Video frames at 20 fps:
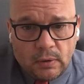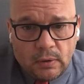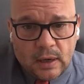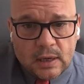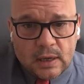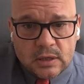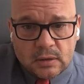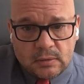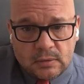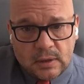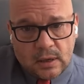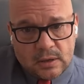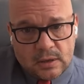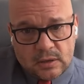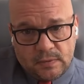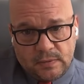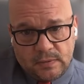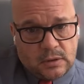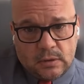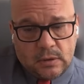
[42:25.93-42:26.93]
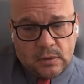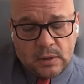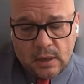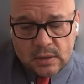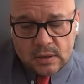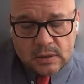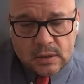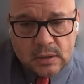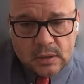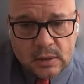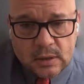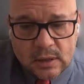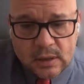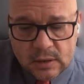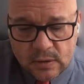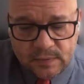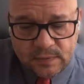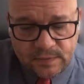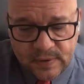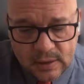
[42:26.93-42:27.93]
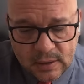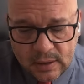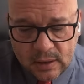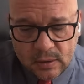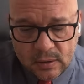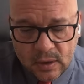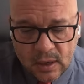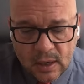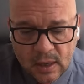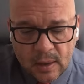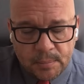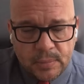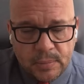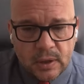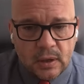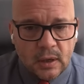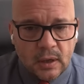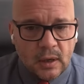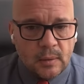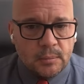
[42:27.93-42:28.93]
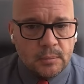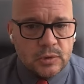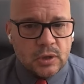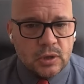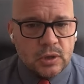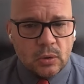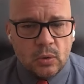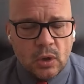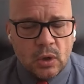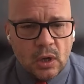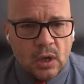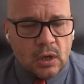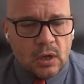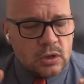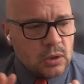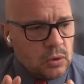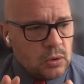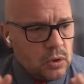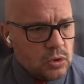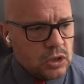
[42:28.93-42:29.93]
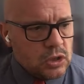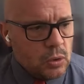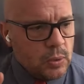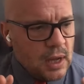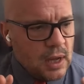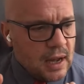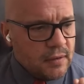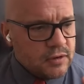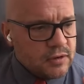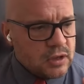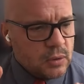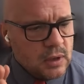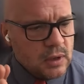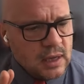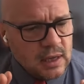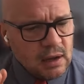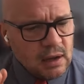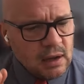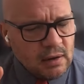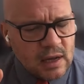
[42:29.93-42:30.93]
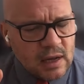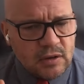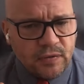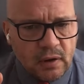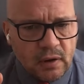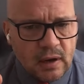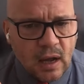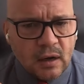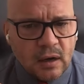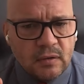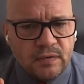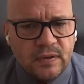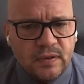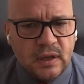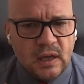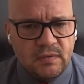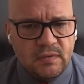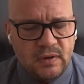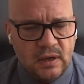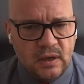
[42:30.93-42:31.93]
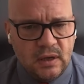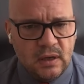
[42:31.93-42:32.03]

It's a, you know it's a, it's you know, it's, it's you know but so so so we have so yeah it's very unforgiving.